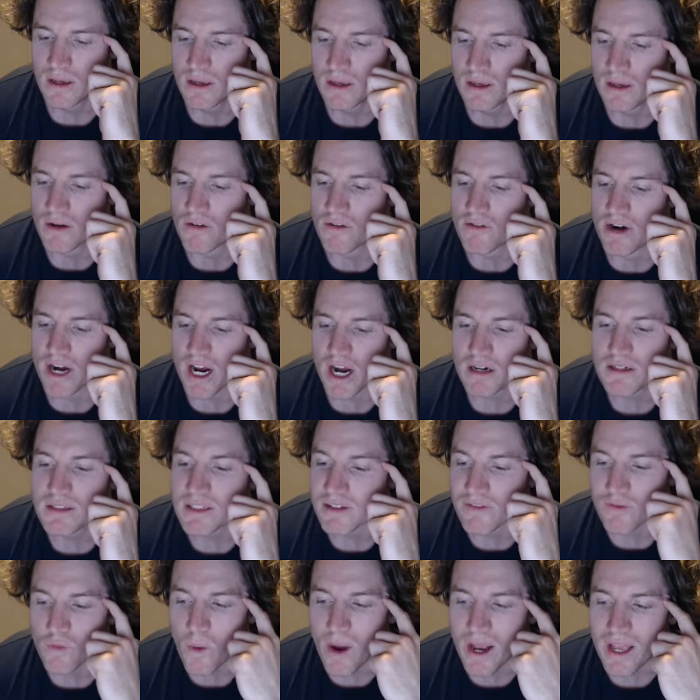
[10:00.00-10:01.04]

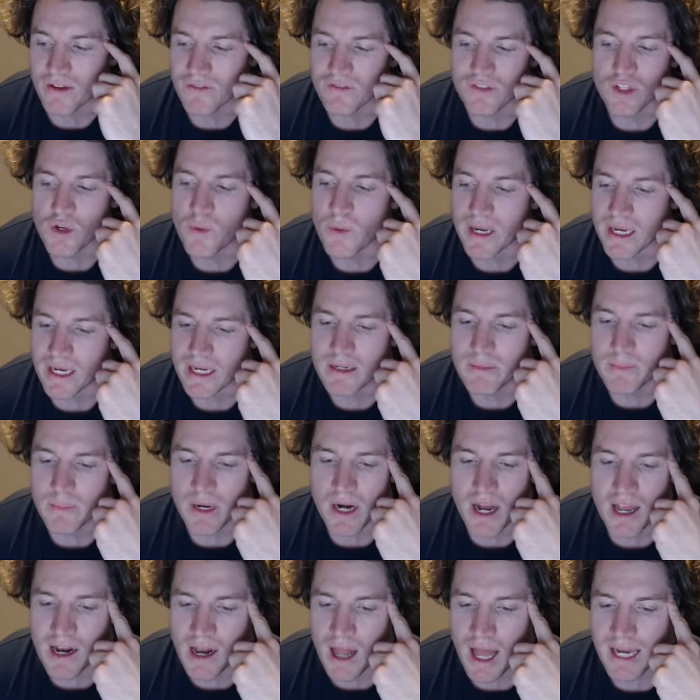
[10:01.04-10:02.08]
reductive way of doing it. But
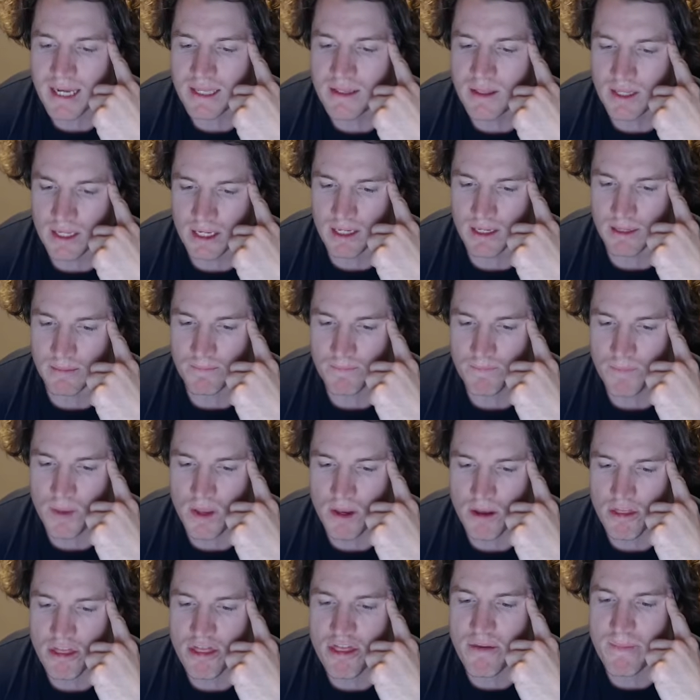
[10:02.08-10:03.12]
I like the
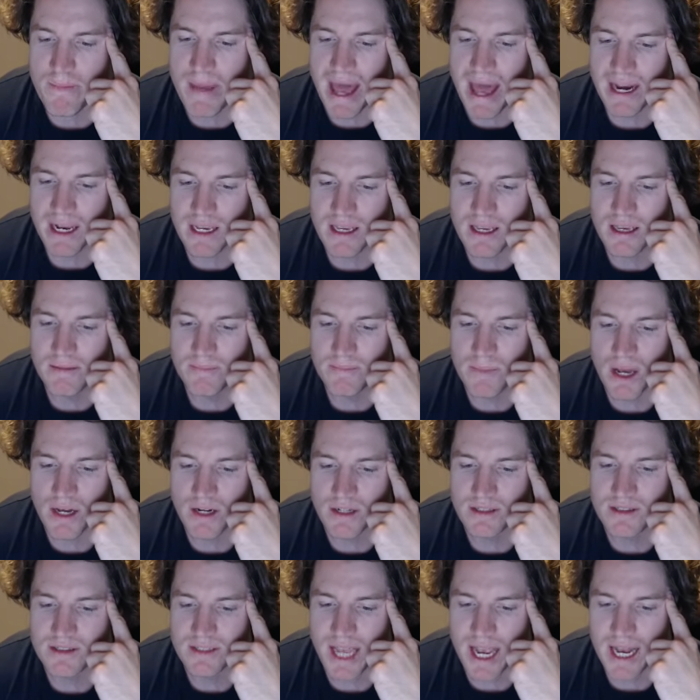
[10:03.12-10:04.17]
thematic
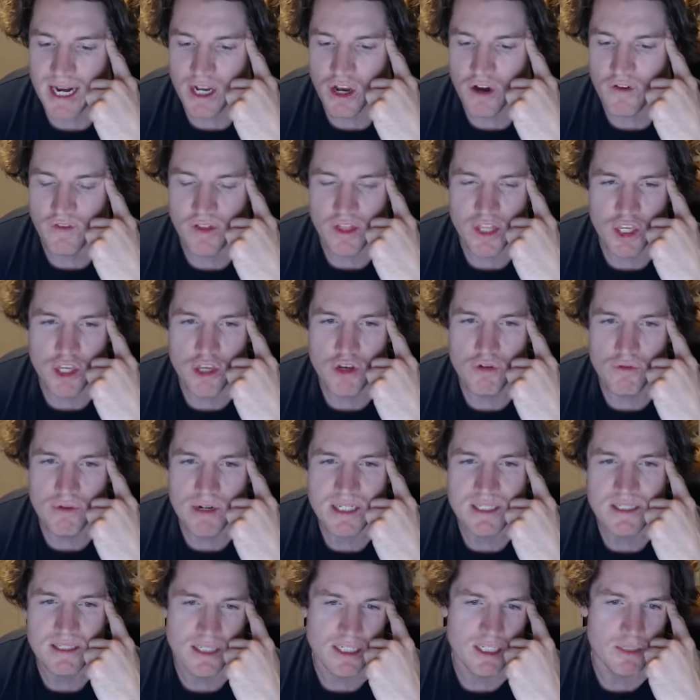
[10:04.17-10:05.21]
understanding of it, the
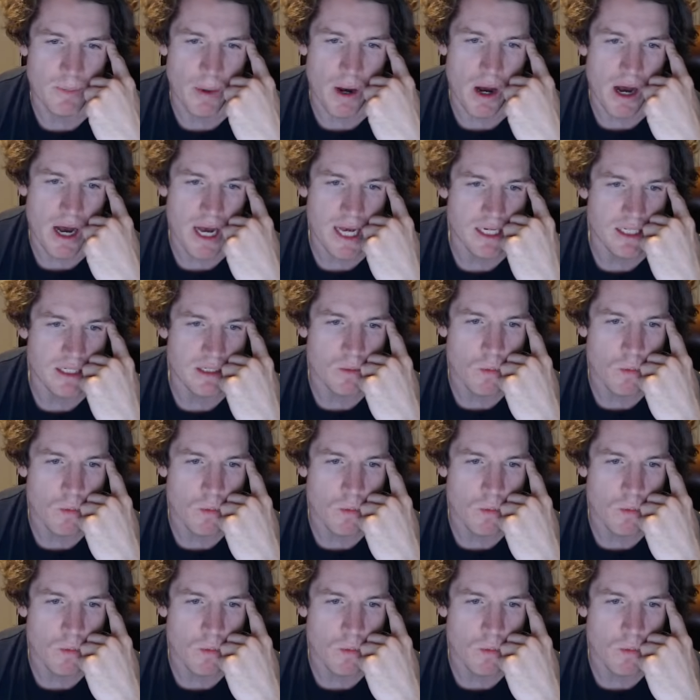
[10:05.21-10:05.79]
heuristics behind it.